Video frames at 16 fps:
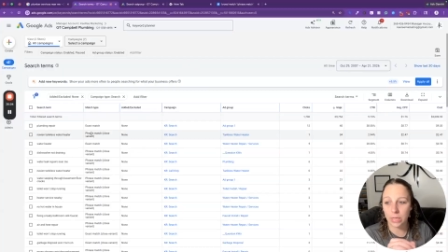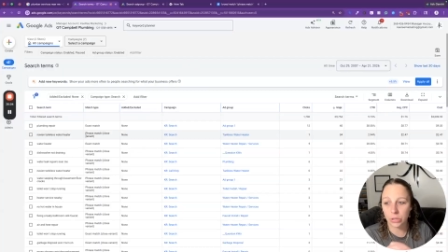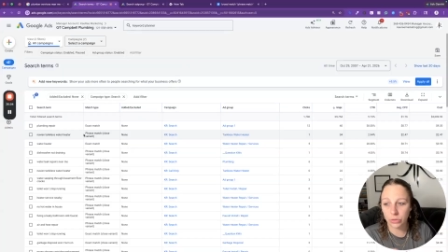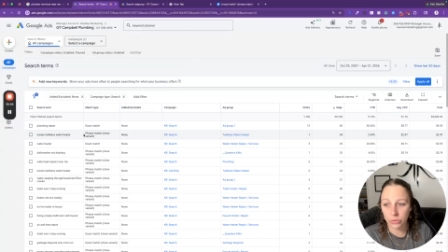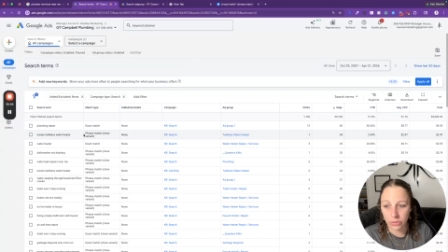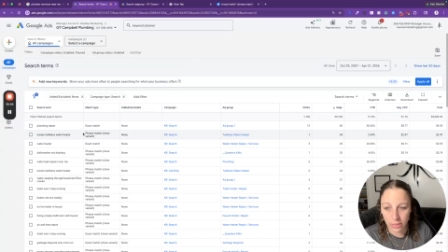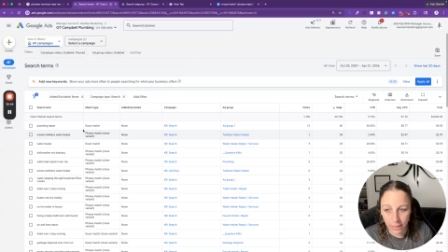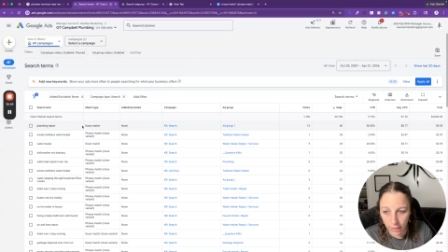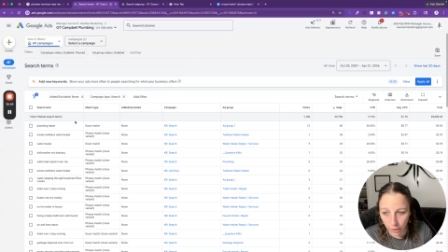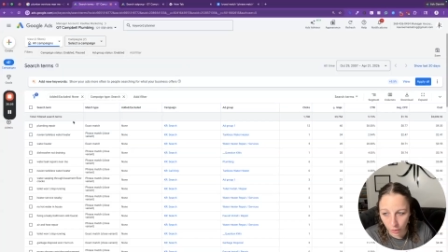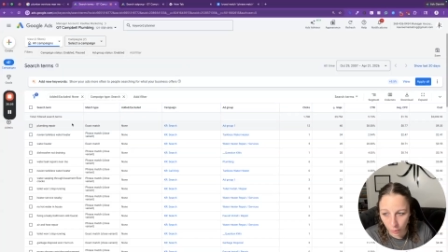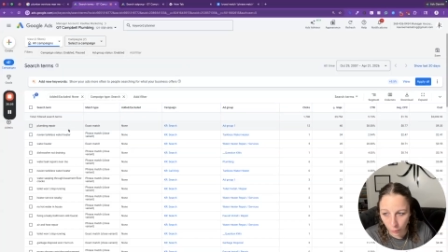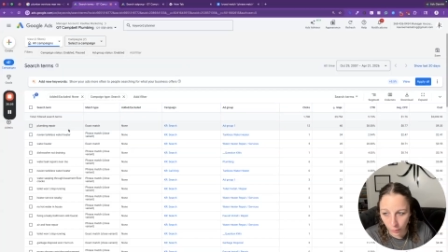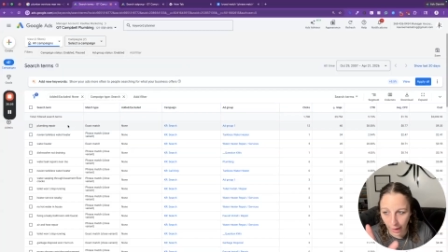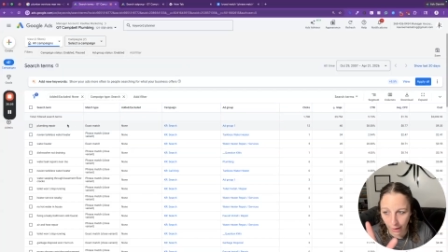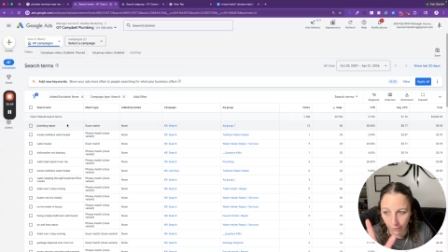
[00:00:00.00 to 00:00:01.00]
you'll see here
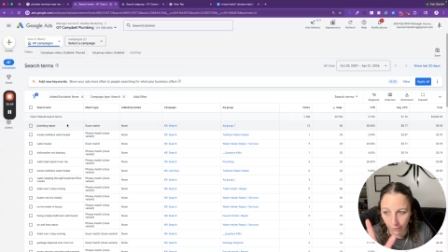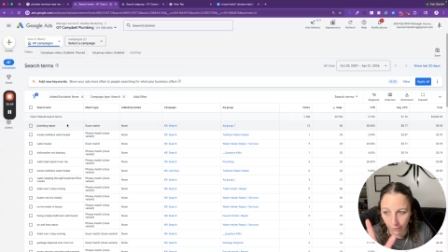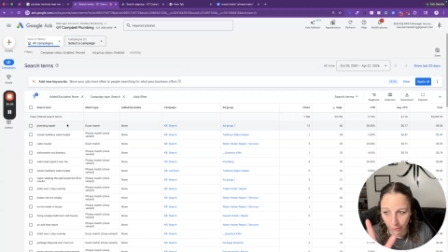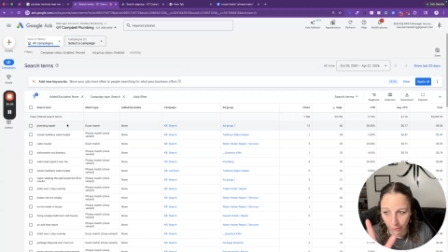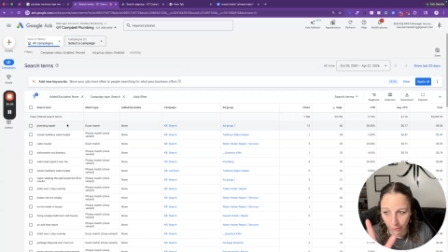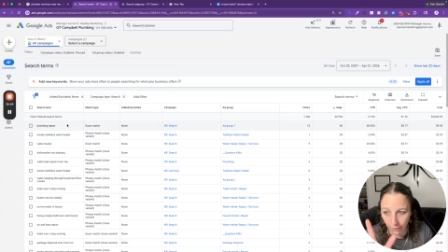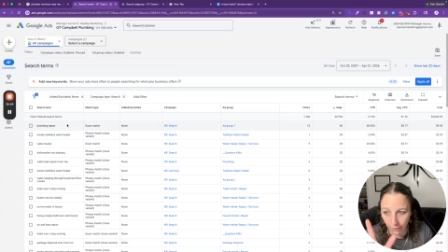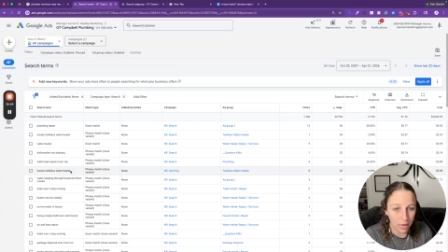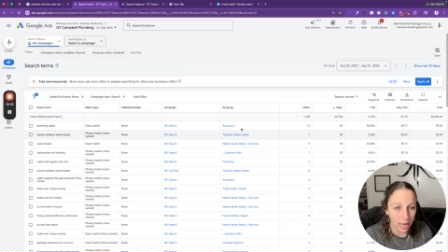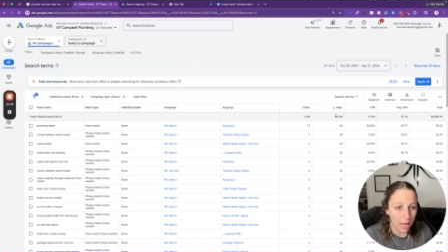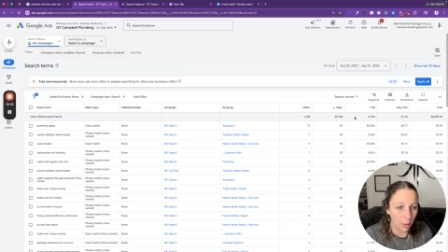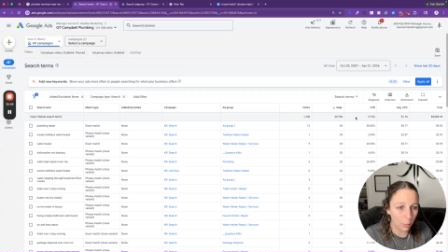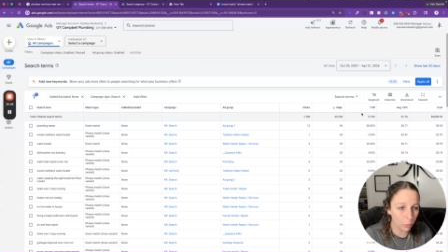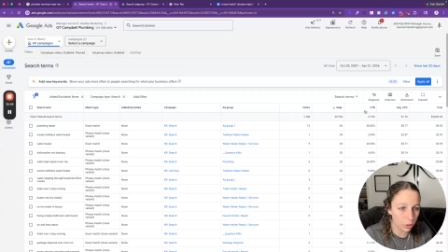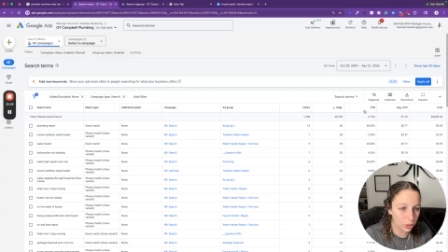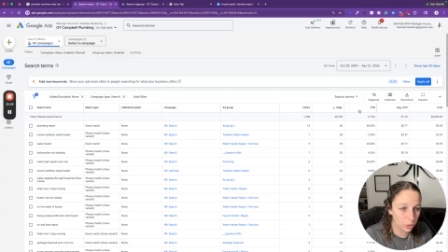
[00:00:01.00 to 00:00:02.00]
we have a bunch, and
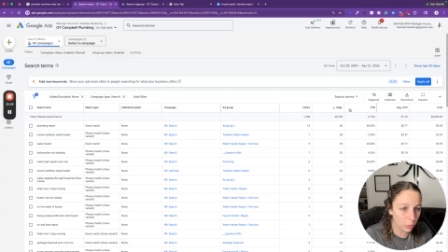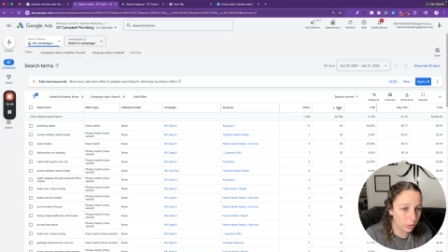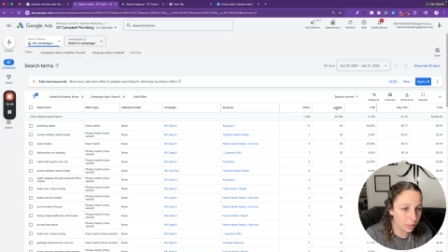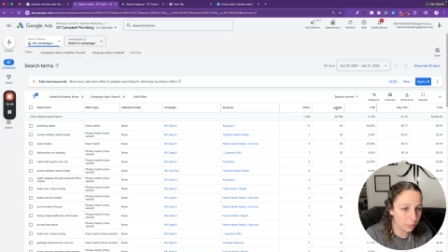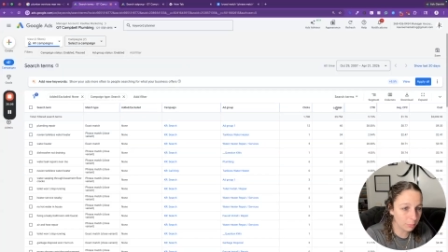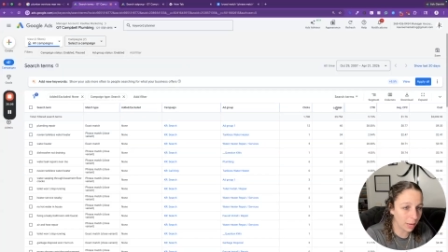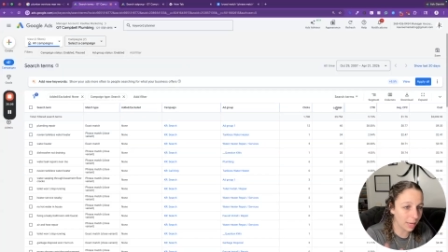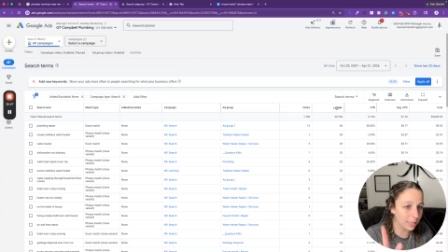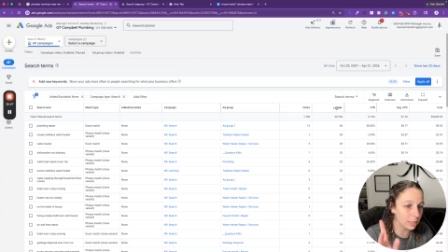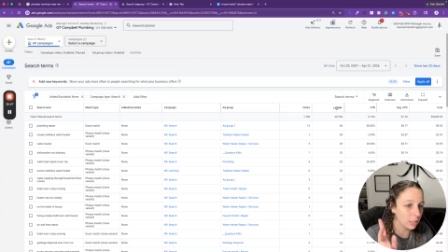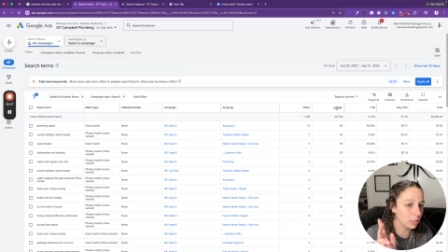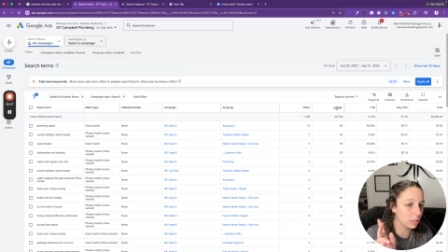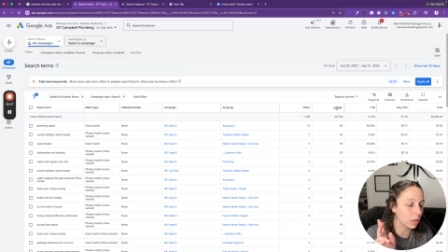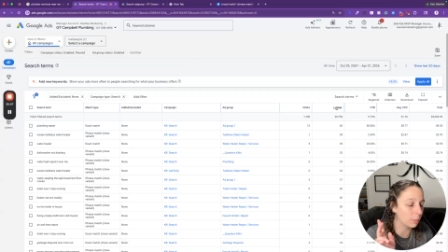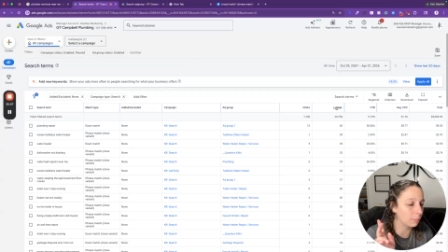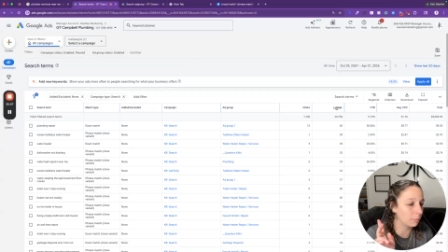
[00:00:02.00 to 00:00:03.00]
we're sorting by
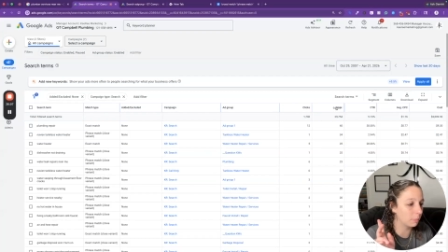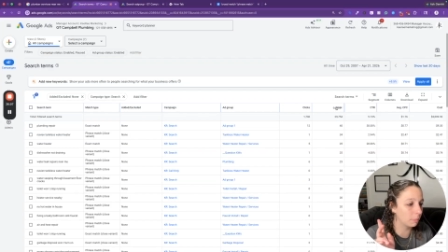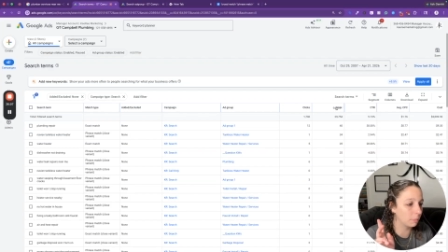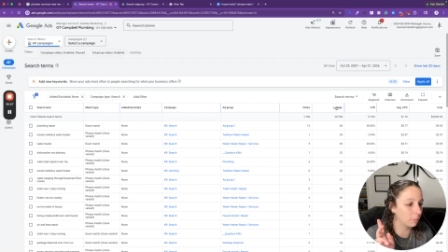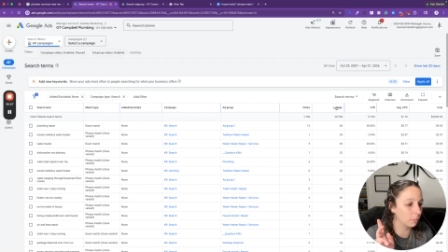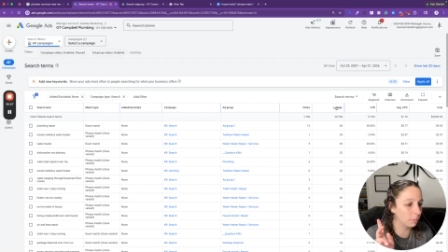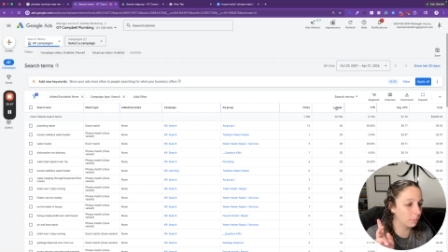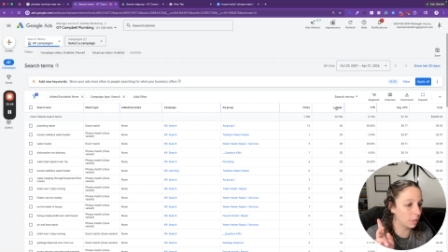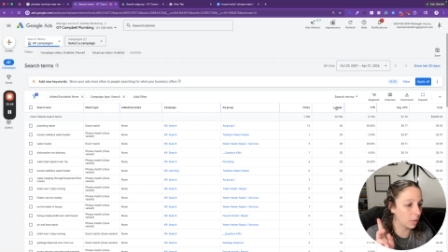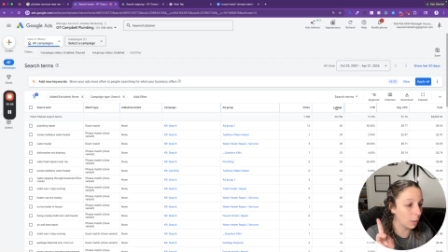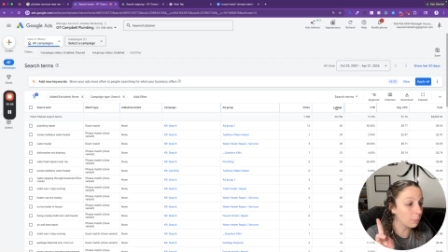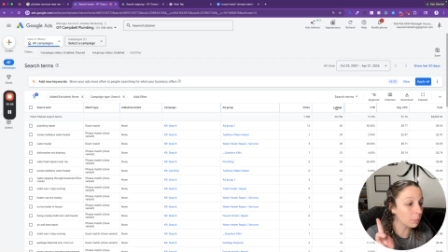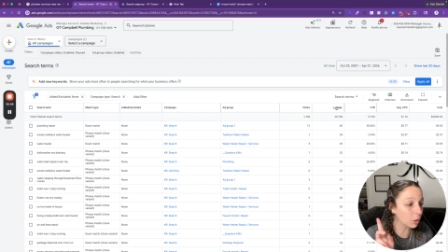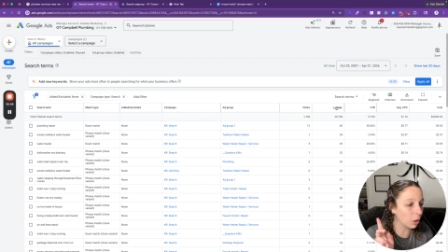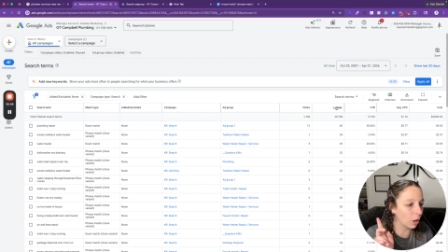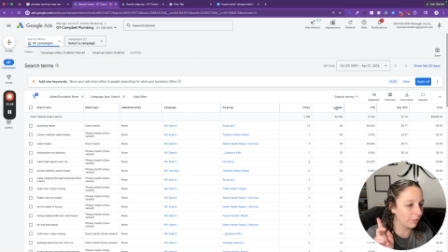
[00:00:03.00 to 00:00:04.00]

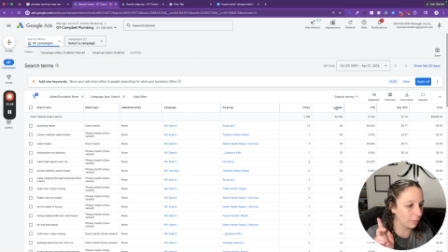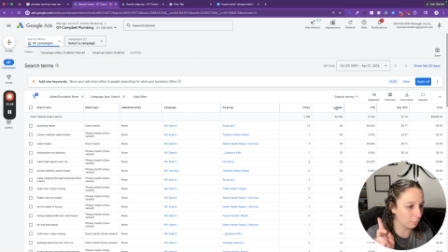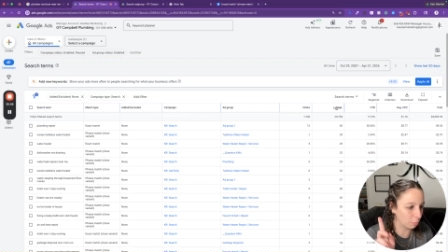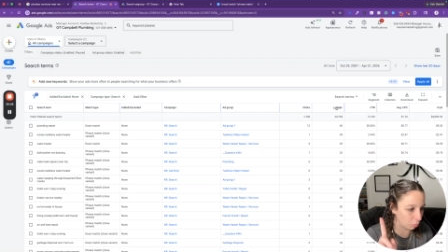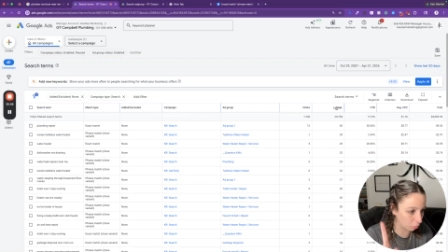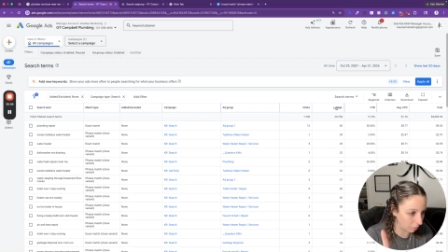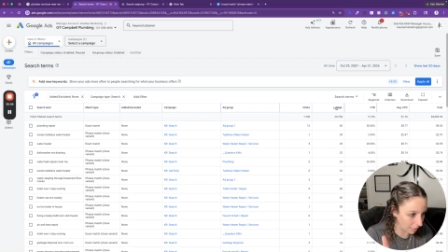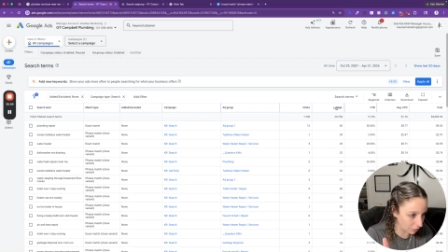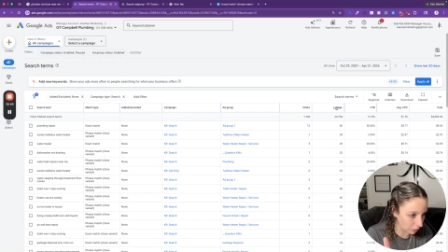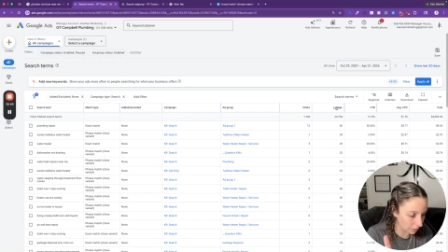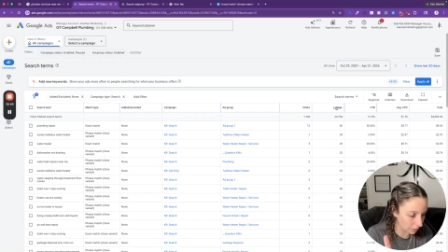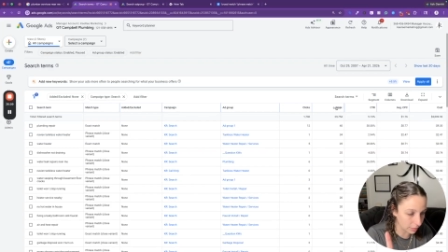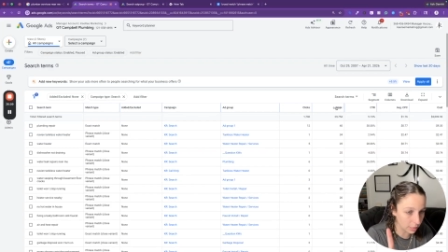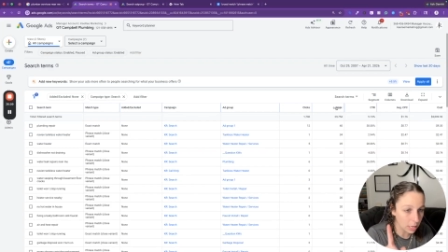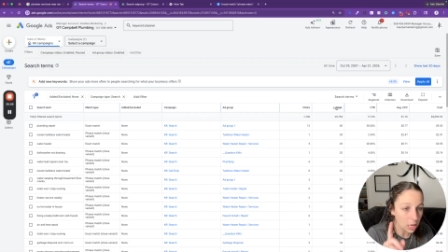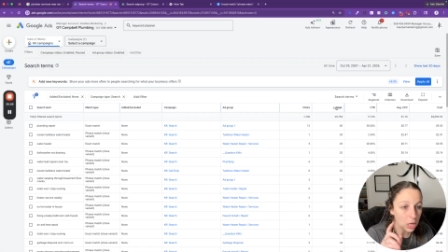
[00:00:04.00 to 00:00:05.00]
number of impressions.